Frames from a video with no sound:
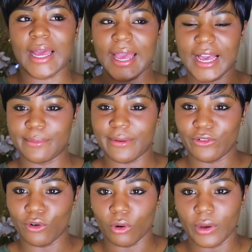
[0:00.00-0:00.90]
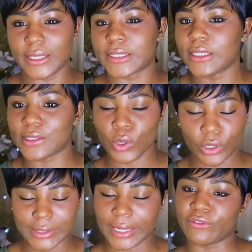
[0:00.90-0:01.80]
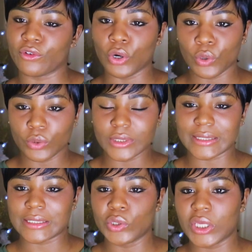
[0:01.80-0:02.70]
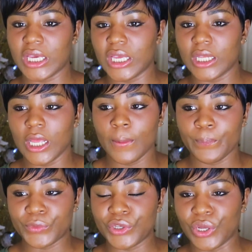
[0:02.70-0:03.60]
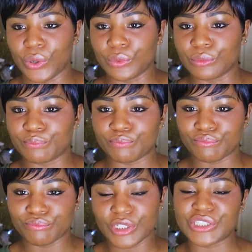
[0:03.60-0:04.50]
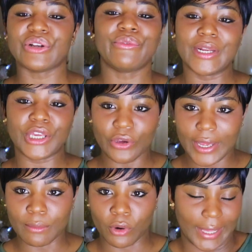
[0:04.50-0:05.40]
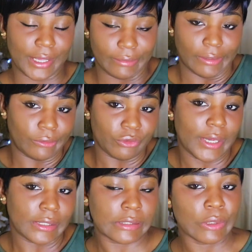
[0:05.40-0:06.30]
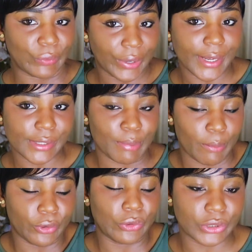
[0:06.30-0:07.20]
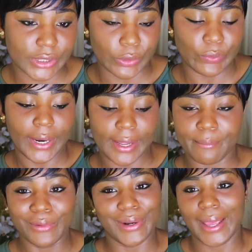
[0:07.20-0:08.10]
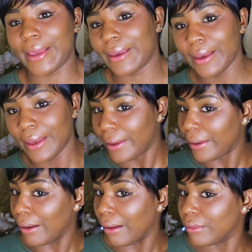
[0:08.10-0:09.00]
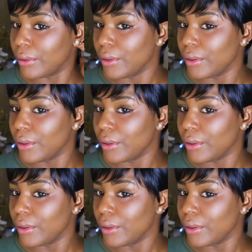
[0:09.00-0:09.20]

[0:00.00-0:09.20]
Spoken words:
had before is kind of old. It's looking, you know, it's not really cute anymore. Like, you can still wear it, people could still wear it, but like, you know,